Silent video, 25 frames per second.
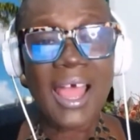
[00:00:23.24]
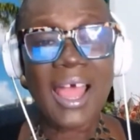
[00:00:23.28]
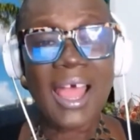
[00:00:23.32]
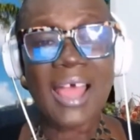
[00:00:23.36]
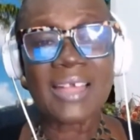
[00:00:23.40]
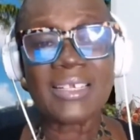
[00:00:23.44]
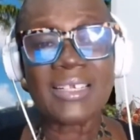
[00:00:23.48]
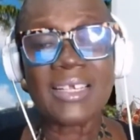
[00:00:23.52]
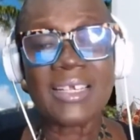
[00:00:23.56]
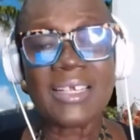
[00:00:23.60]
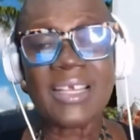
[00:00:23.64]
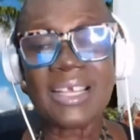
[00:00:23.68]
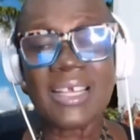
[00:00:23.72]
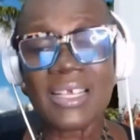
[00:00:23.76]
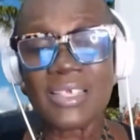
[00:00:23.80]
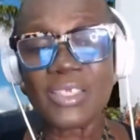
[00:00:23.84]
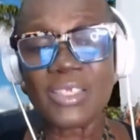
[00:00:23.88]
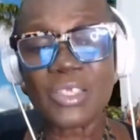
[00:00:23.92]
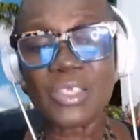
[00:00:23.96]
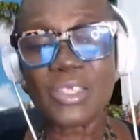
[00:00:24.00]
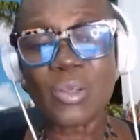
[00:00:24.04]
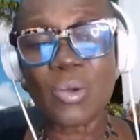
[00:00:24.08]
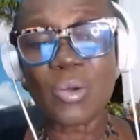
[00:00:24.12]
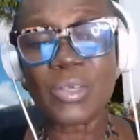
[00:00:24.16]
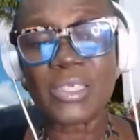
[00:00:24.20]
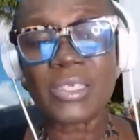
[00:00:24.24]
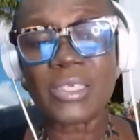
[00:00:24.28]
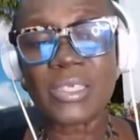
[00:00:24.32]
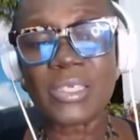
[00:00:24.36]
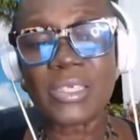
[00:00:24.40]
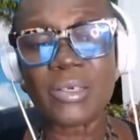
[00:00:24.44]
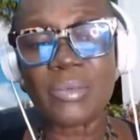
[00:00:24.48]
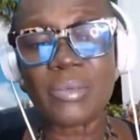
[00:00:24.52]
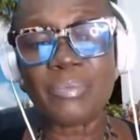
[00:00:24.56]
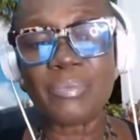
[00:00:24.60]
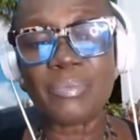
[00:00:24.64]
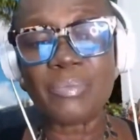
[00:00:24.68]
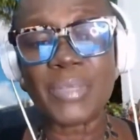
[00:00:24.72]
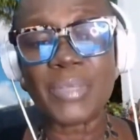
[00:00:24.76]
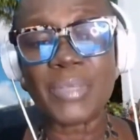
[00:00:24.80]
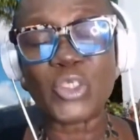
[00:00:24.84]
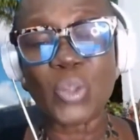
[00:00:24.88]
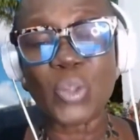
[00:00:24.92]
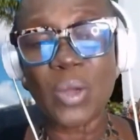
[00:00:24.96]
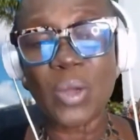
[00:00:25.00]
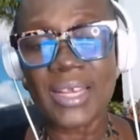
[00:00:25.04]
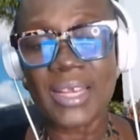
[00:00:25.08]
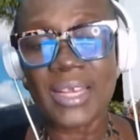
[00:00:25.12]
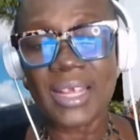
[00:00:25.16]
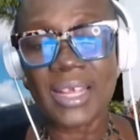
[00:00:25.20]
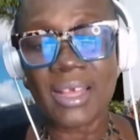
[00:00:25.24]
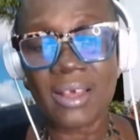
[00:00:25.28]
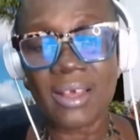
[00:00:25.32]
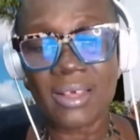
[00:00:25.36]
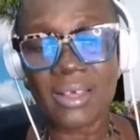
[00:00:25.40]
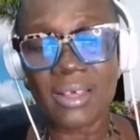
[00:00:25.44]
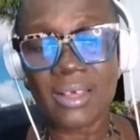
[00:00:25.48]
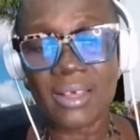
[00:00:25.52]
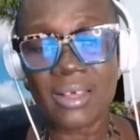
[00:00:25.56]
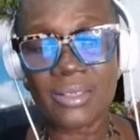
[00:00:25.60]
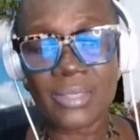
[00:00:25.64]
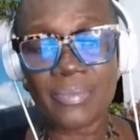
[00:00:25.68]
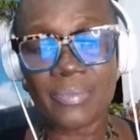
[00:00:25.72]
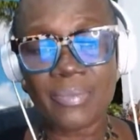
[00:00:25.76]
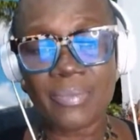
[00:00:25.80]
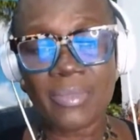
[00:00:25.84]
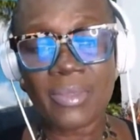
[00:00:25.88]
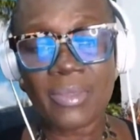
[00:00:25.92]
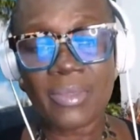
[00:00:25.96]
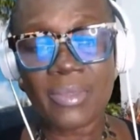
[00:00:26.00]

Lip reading: And he is going to be joining us